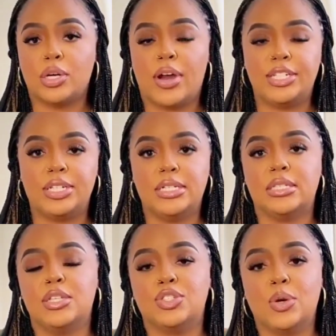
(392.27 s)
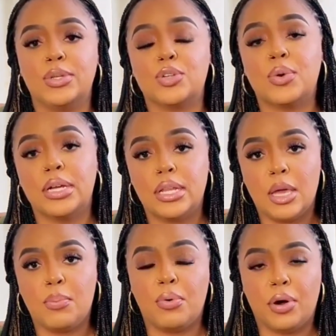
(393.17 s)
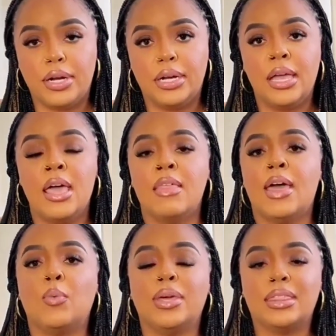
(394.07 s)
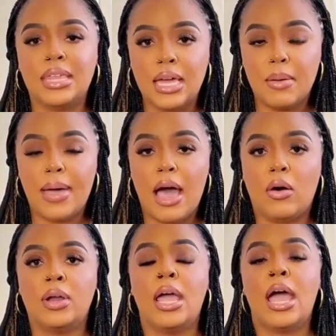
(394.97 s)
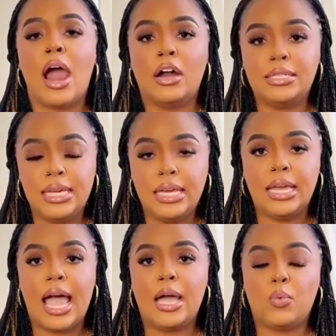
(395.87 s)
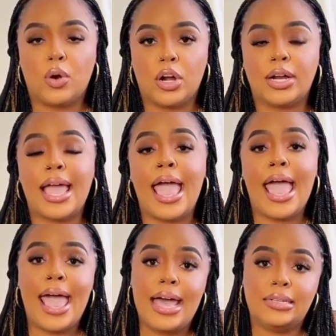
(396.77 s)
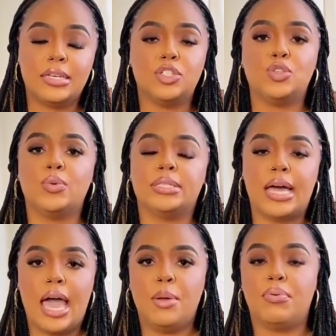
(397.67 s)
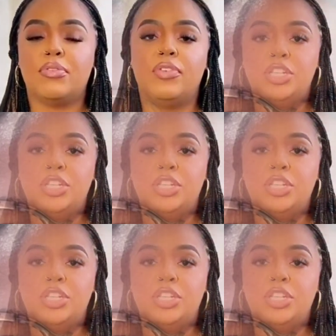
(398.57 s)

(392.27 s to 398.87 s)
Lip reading: "I didn't come here to be afraid. I came here to build. And I still believe women can build